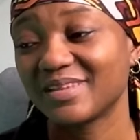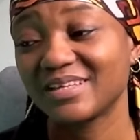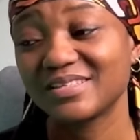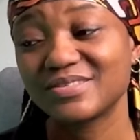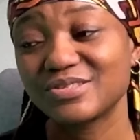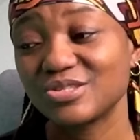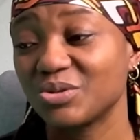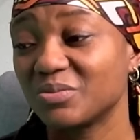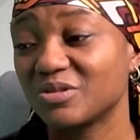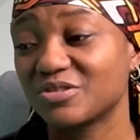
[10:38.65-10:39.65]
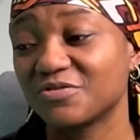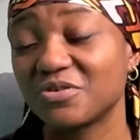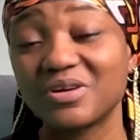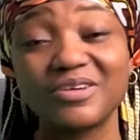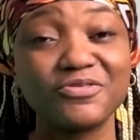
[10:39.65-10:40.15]
Thanks so much
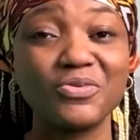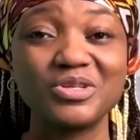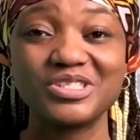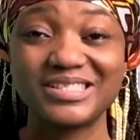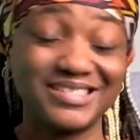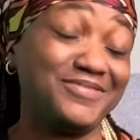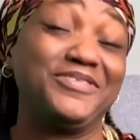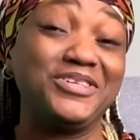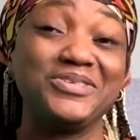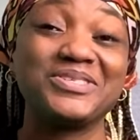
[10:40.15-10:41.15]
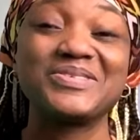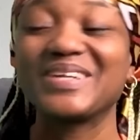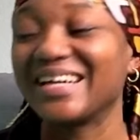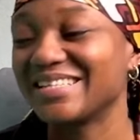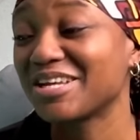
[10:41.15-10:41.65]
for, for watching this video too,
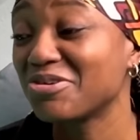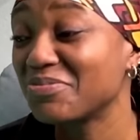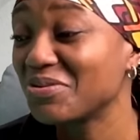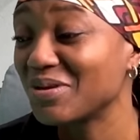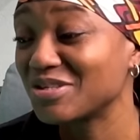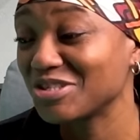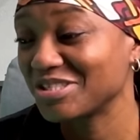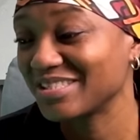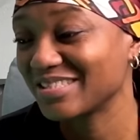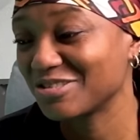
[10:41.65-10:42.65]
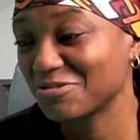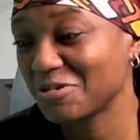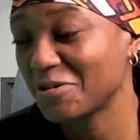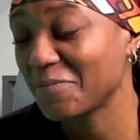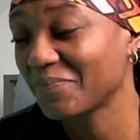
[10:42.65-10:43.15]
guys. I hope you enjoyed it as
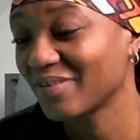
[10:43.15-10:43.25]
well.